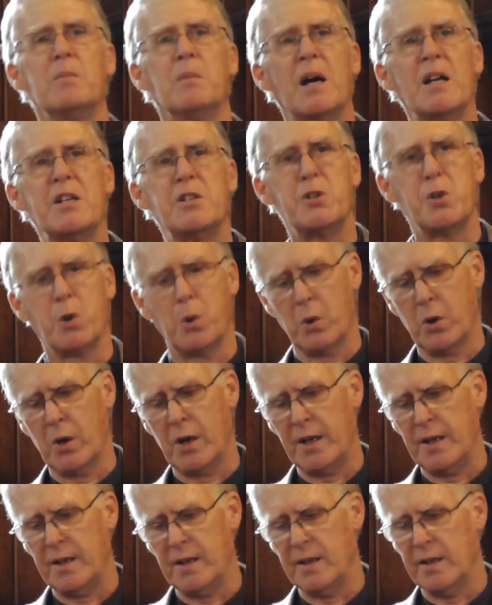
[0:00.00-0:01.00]
My
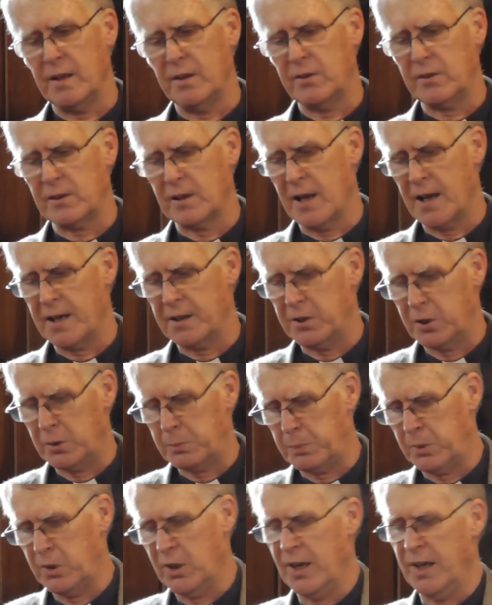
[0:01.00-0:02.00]
joy is like
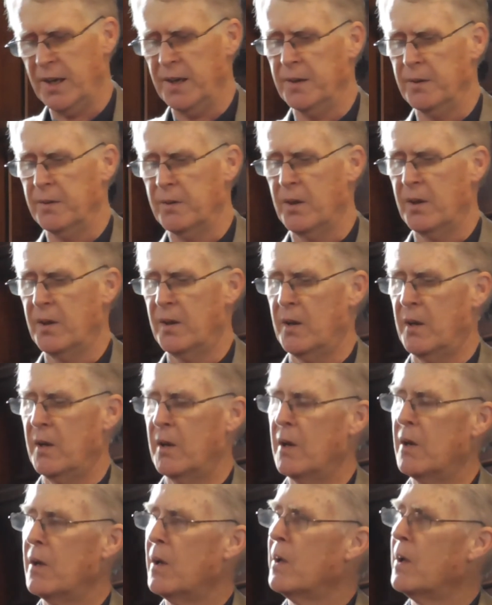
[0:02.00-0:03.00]
spring,
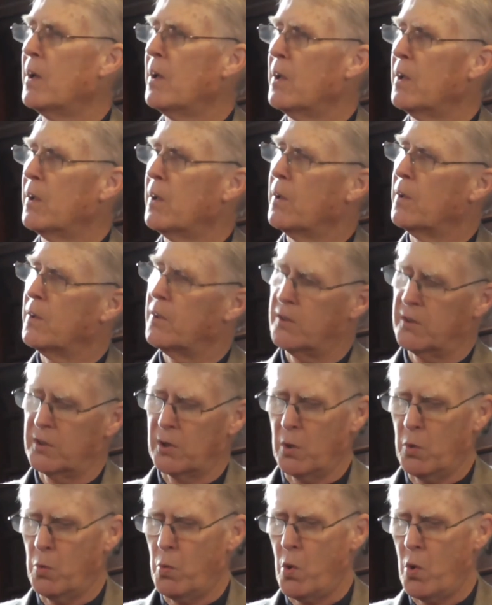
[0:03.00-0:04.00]

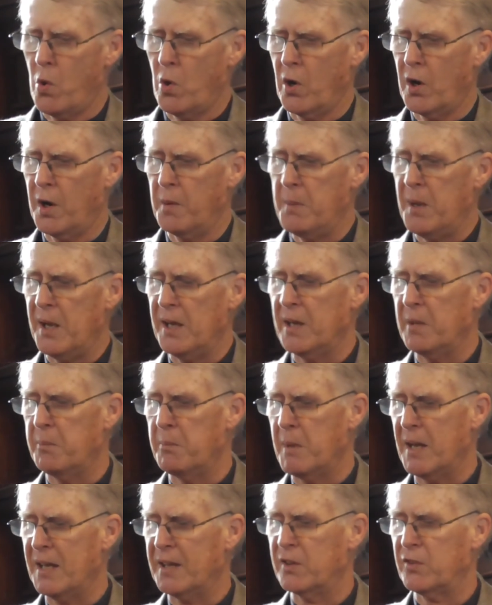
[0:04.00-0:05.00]
so warm
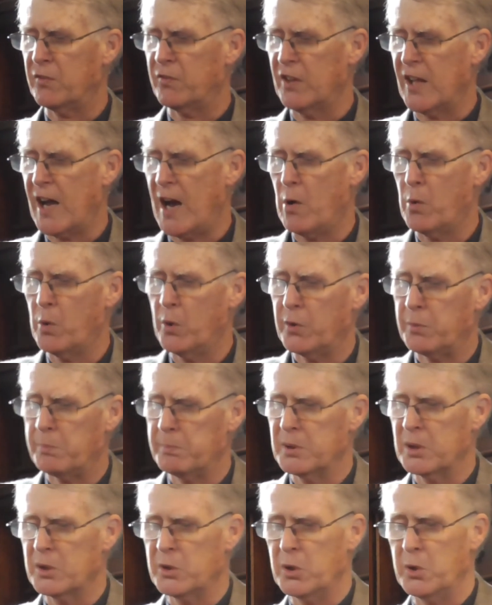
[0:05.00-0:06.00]
it makes flowers
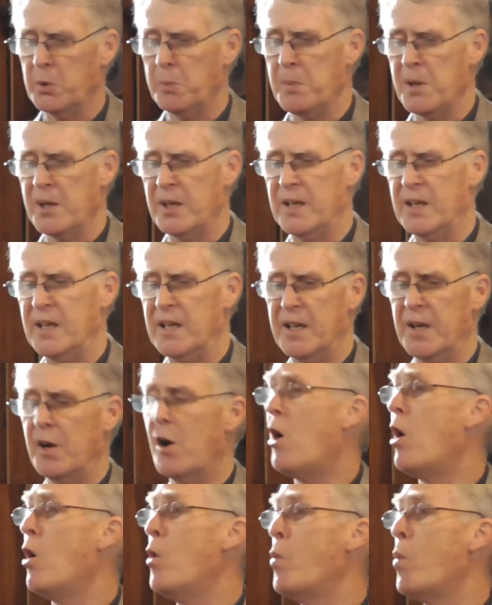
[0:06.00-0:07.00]
bloom
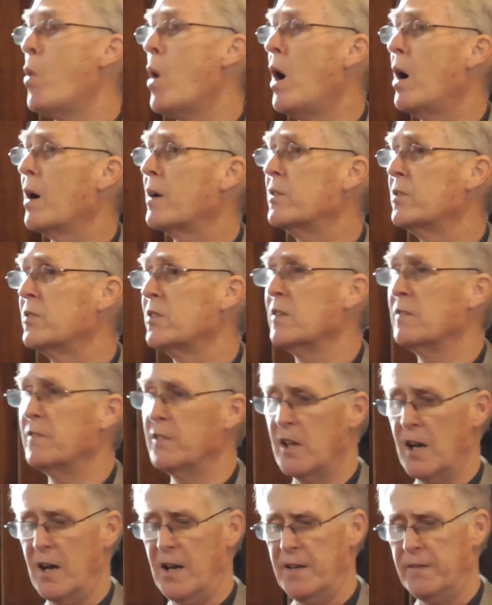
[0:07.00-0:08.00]
in all walks
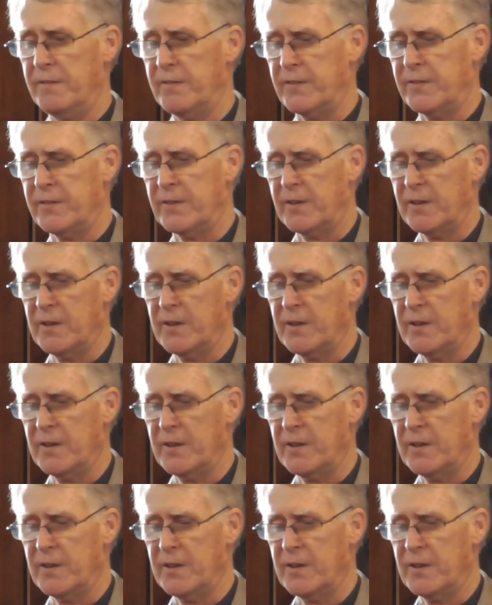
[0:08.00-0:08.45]
of life.